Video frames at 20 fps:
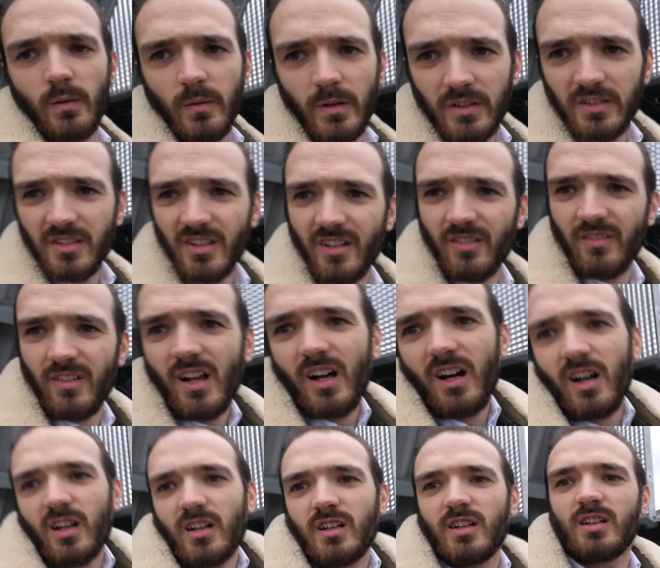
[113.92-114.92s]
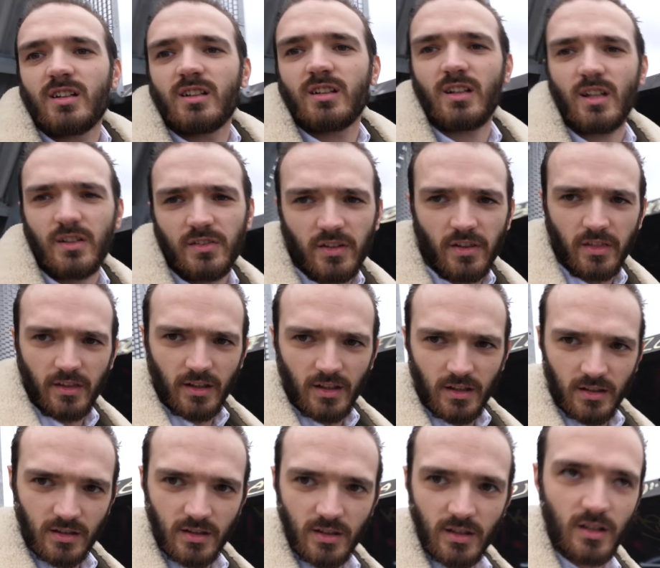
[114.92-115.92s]
Well, it's not a vlog, that's the
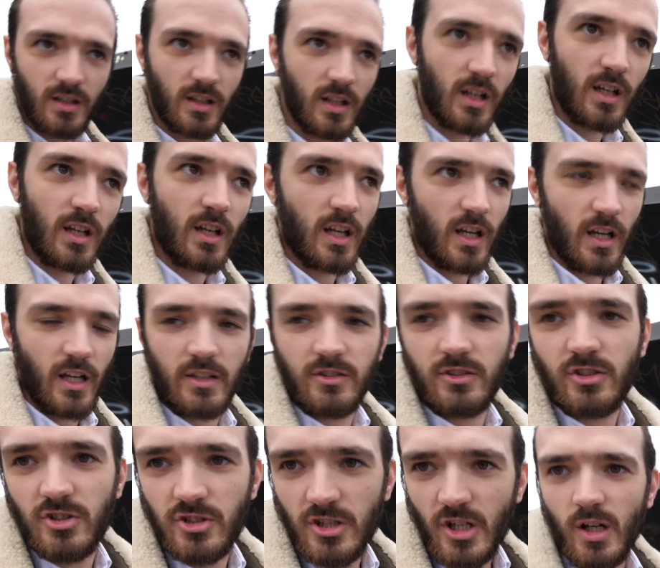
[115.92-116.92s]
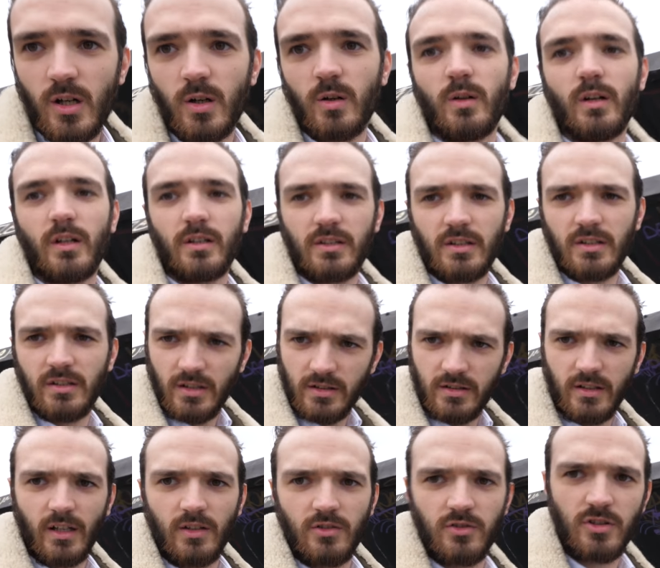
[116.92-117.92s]
thing. It's a show, it's a
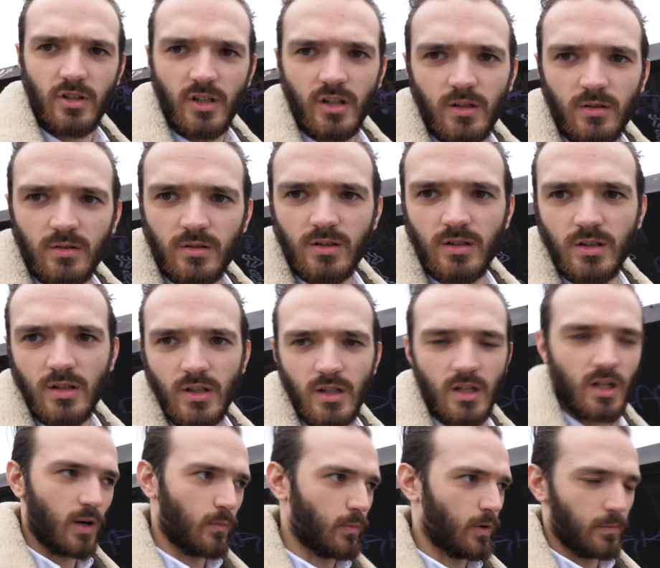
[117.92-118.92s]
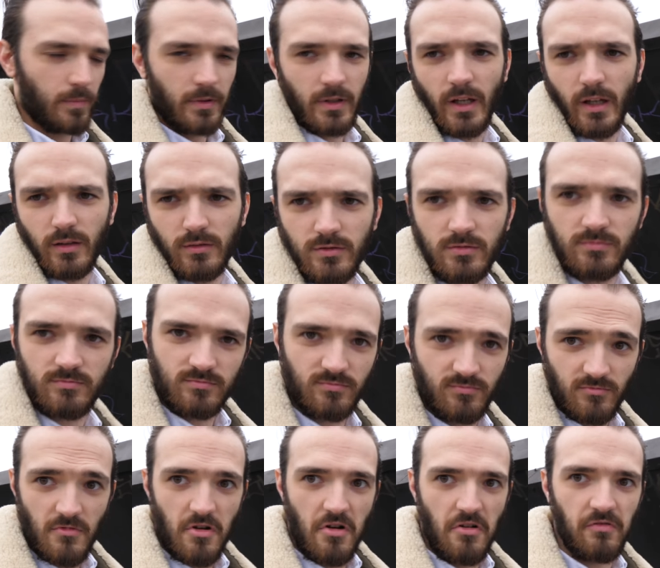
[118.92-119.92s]
sit down show. I might be eight.
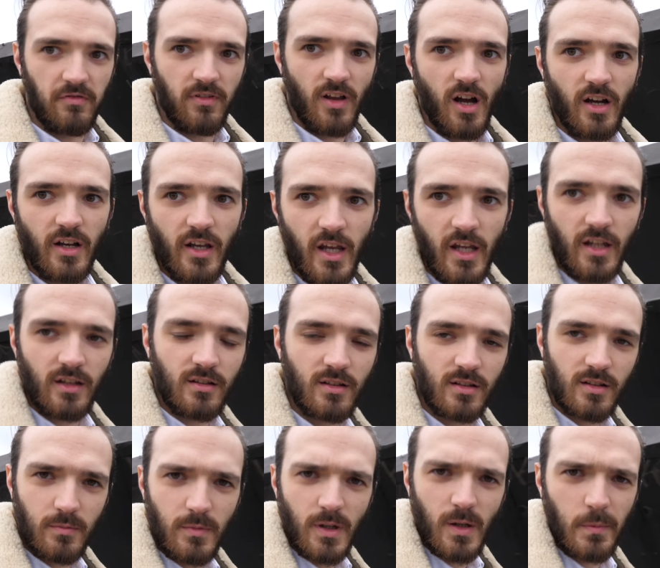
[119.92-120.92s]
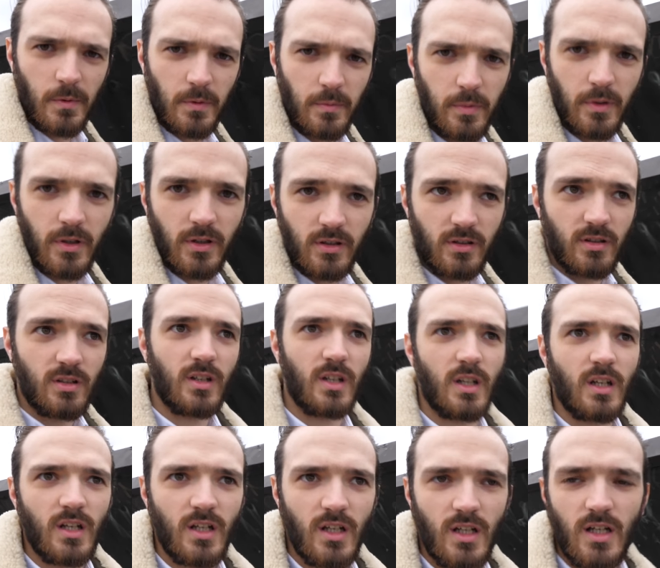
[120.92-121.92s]
Vlogging at the moment, but
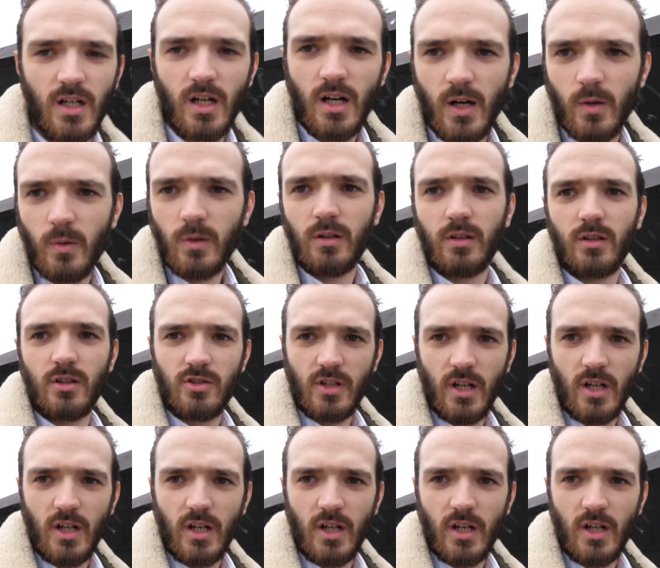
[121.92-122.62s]
I want the